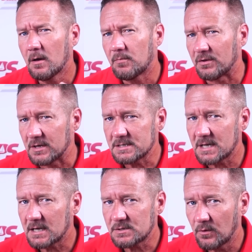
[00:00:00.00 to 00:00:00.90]
but this
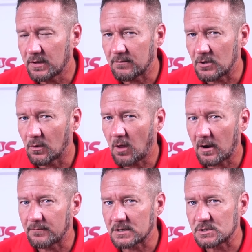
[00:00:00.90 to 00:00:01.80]
test will give you a lot
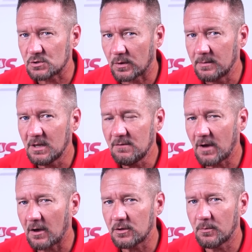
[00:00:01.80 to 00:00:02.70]
of extremely
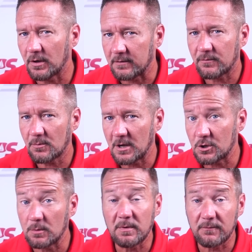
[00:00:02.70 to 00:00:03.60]
valuable
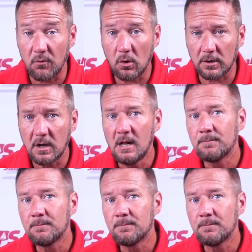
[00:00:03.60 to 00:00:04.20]
information before